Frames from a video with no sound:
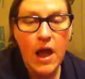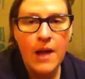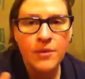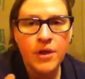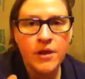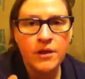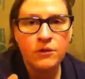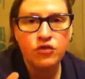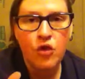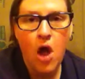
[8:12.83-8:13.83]
I'm gonna
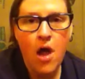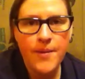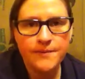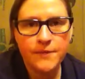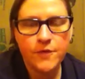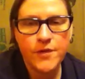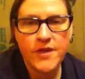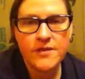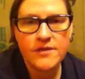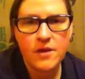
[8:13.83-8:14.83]
draw for
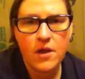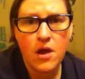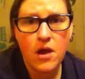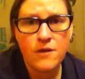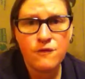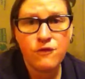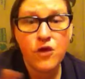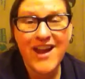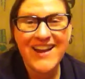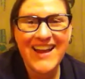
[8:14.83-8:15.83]
this on
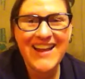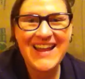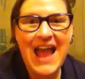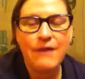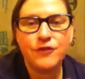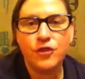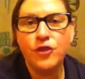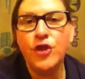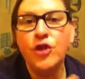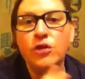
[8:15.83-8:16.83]
Friday
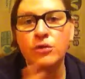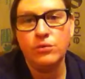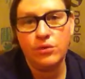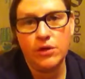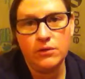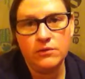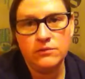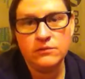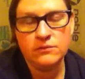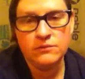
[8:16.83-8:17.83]
afternoon.
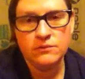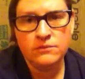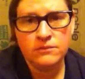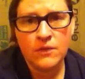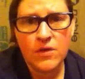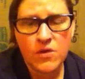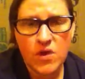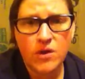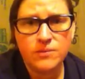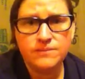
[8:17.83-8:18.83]

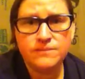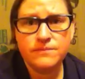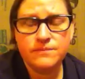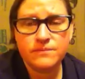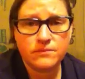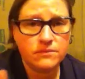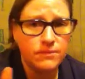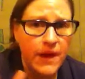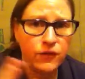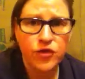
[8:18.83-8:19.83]
So
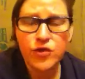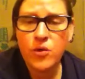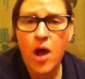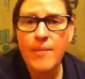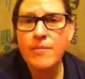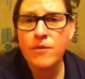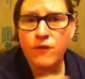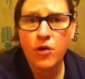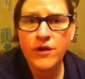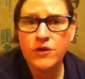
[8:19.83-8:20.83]
make sure you comment
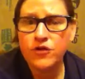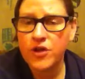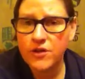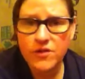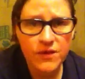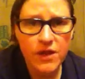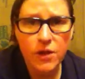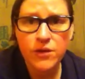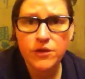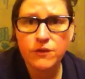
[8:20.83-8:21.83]
before then, share this
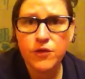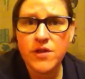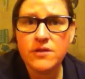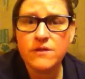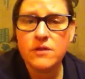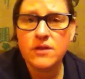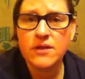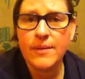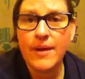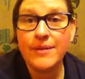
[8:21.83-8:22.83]
video with your friends if you think
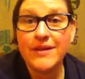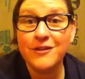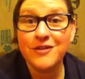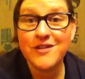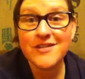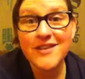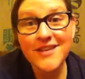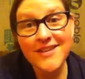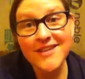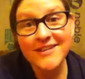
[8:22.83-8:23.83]
they might be
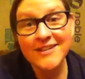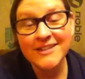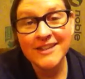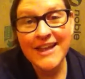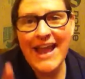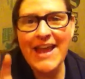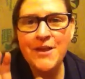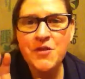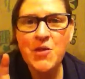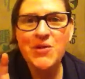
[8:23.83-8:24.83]
interested. And
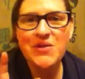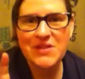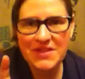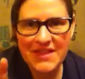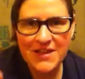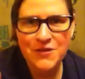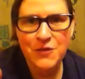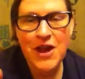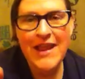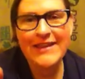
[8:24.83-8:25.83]
as always, thanks
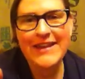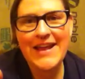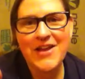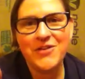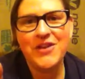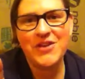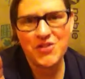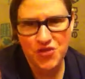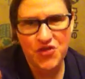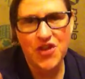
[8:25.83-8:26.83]
for hanging out and
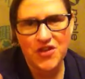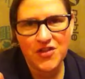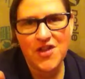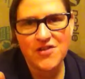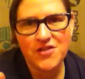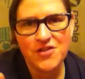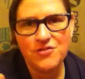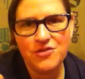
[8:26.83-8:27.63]
stay classy.